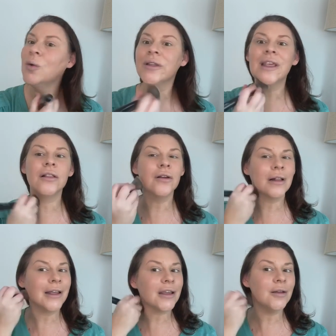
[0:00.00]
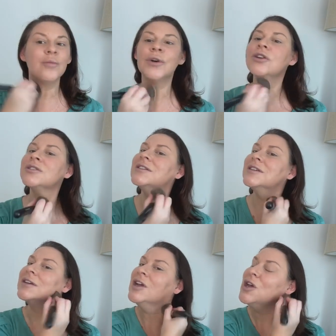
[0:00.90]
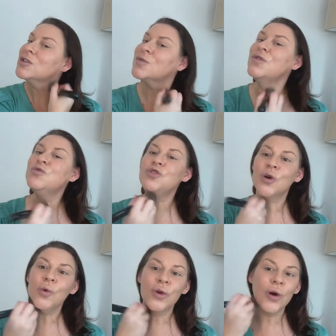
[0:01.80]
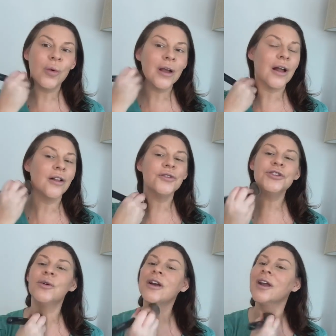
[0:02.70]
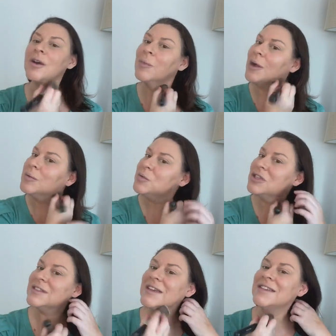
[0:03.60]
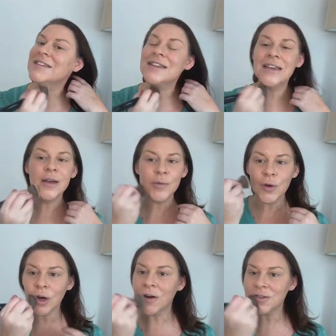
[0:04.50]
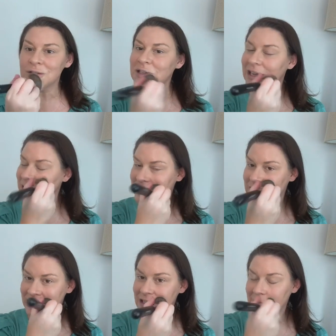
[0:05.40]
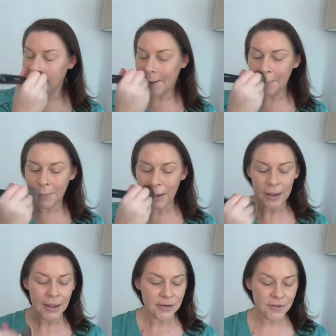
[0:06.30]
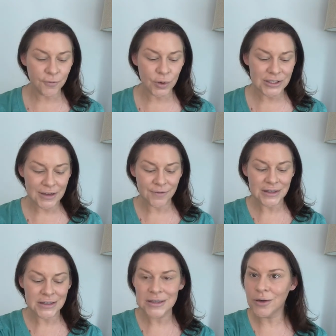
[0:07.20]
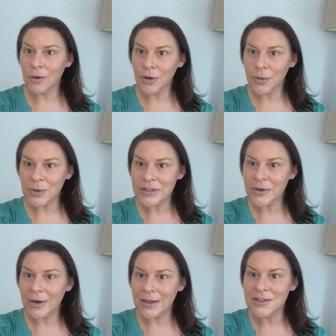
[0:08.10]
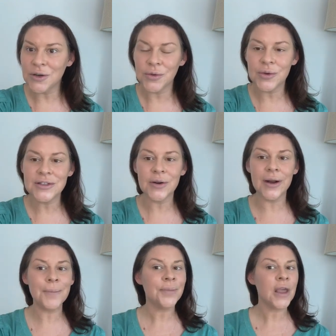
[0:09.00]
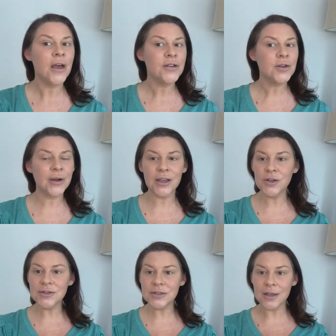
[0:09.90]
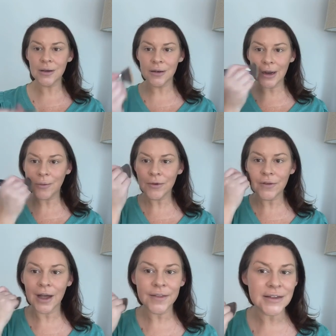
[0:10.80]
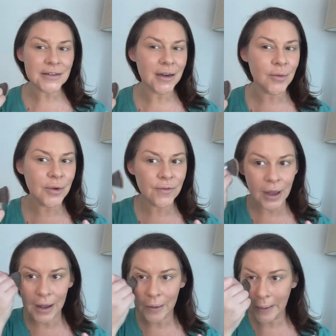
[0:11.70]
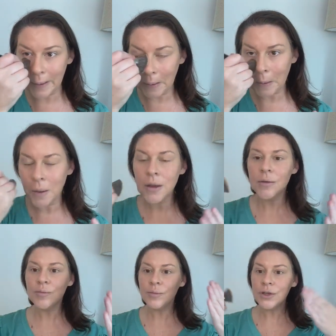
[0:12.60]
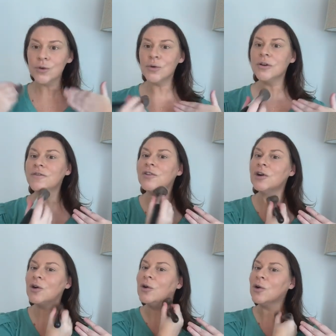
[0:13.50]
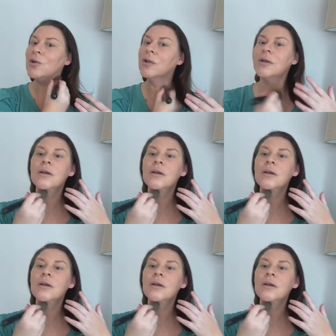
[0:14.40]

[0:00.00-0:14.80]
what they look like in person. So if you don't know what colors you are, not a problem. Just say CM. You can also text CM to 470-309-0308. So okay, you see, now we've got this on and we've got like beautiful